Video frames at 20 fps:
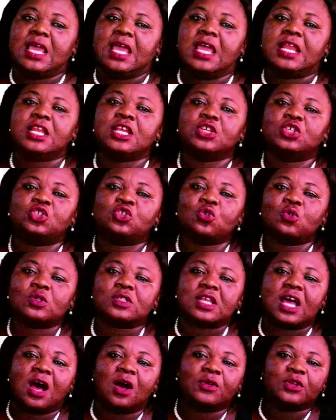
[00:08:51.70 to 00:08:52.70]
and he
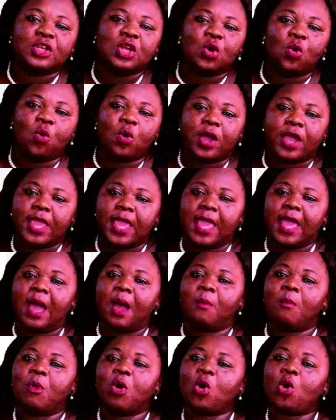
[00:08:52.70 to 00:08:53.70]
shows how they occur
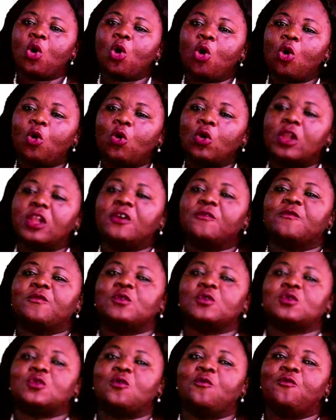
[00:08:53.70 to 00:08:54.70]
among all
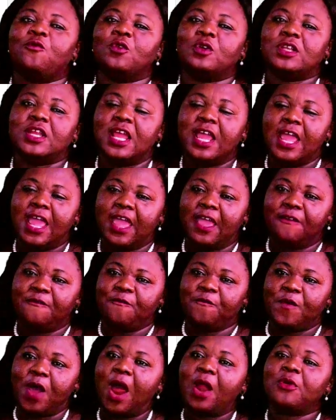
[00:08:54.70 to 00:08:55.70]
levels of
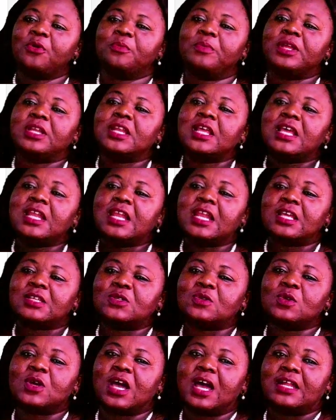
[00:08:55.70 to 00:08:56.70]
environment.
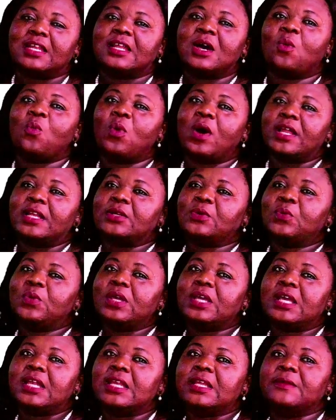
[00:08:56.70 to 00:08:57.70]
Let's look at that one
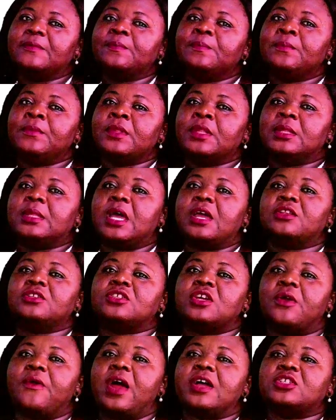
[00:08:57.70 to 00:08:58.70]
quickly. The
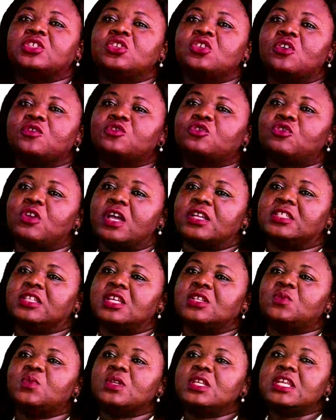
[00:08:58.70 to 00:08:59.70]
interaction of
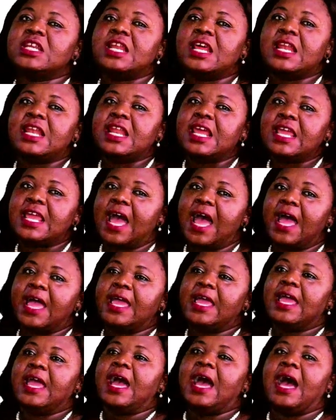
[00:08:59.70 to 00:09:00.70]
structures within a layer
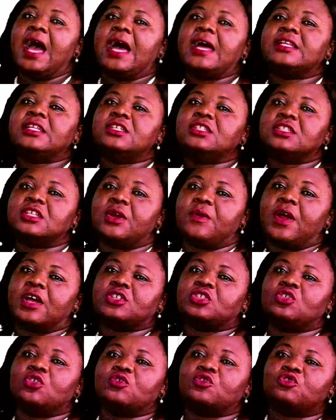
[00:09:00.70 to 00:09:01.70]
and
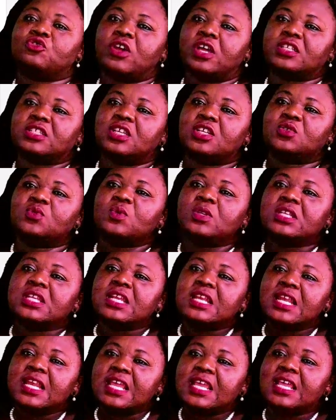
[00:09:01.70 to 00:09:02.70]
interaction of structures
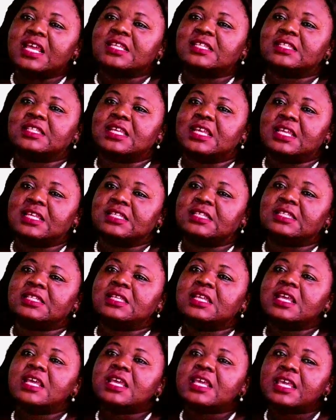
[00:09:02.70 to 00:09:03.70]
within layers is
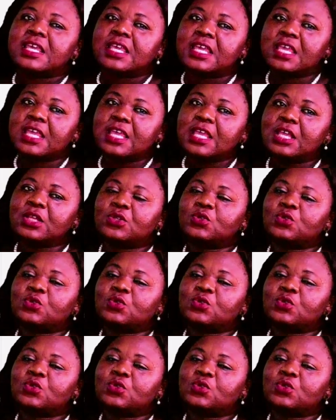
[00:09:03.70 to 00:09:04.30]
key